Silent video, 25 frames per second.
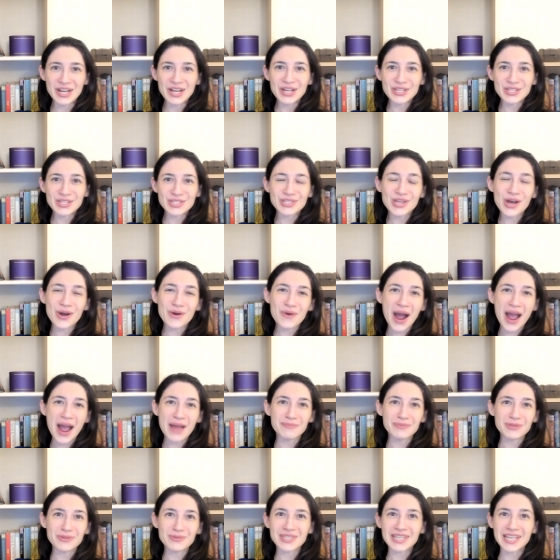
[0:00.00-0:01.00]
So
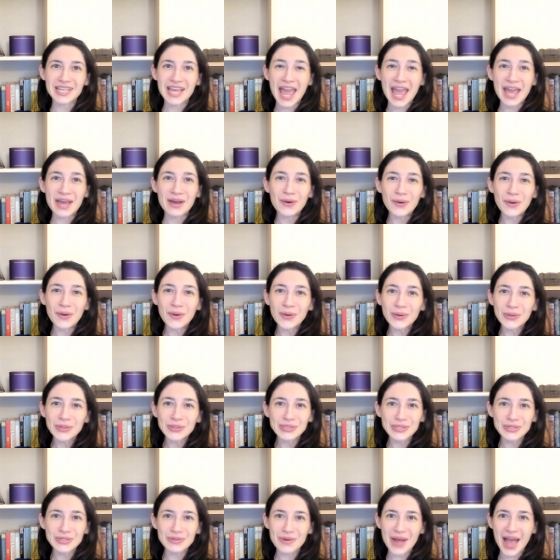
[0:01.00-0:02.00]
I'm using a whole
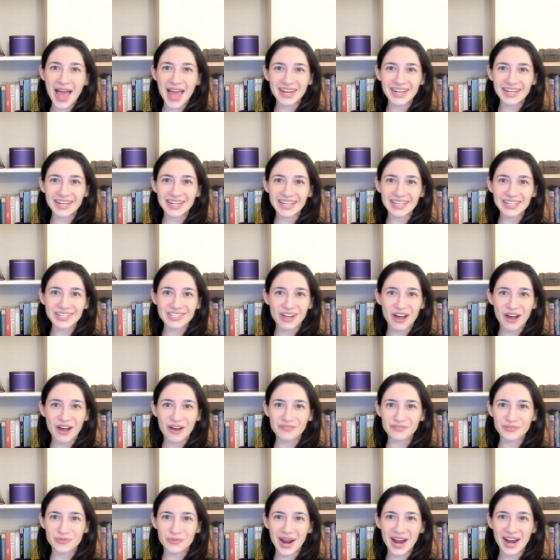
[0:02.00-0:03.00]
new editing
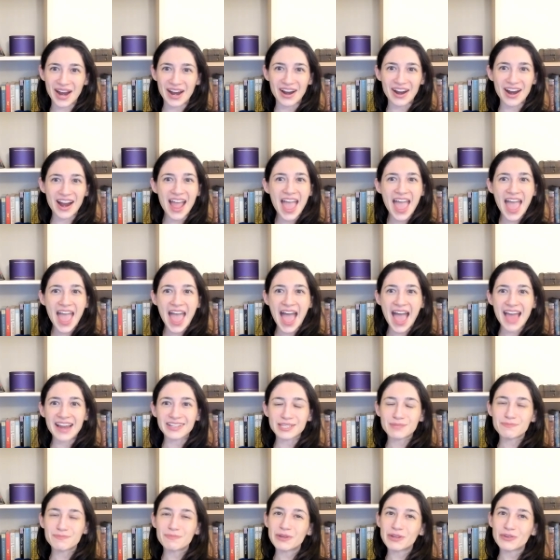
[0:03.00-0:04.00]
software and
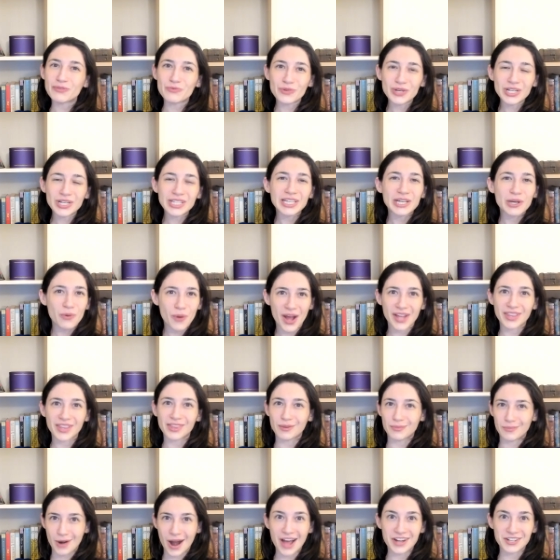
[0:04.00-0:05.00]
it's been really quite
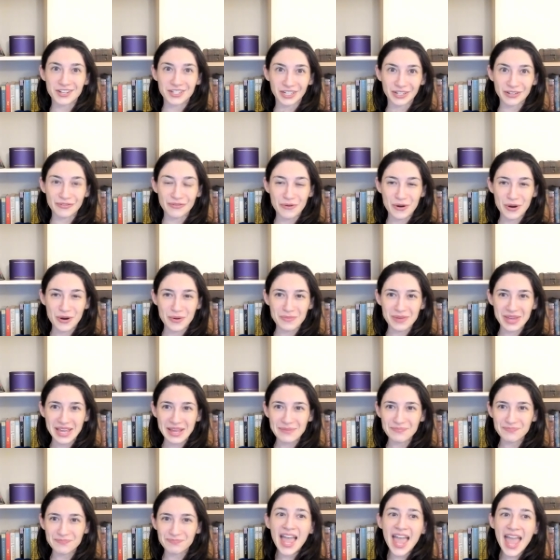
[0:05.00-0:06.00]
the project for
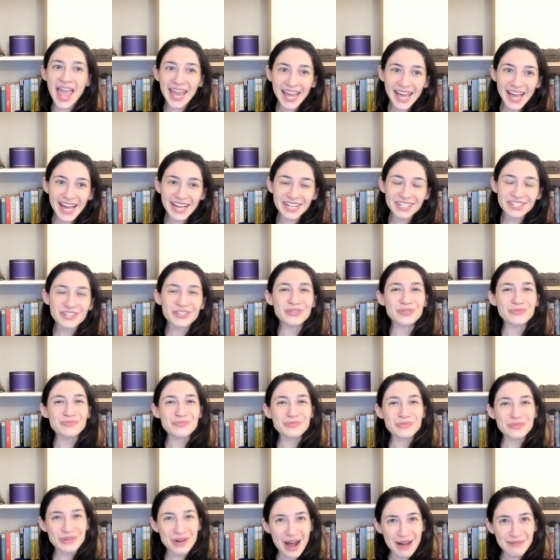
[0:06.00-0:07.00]
me. And you
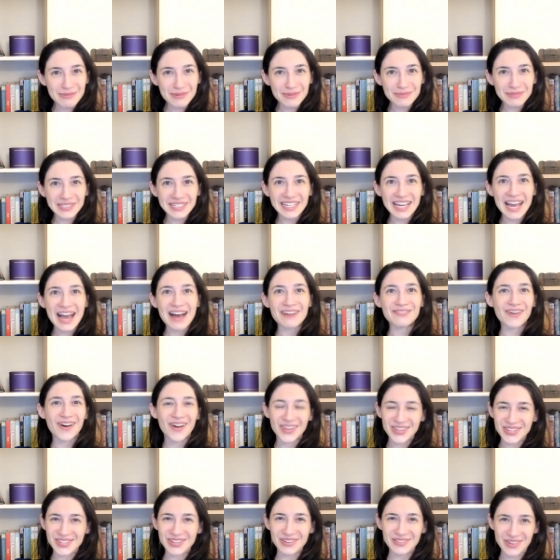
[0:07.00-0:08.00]
probably have
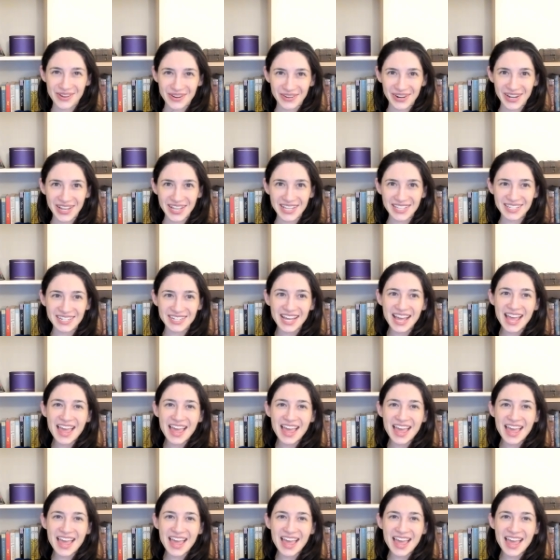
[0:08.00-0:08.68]
also noticed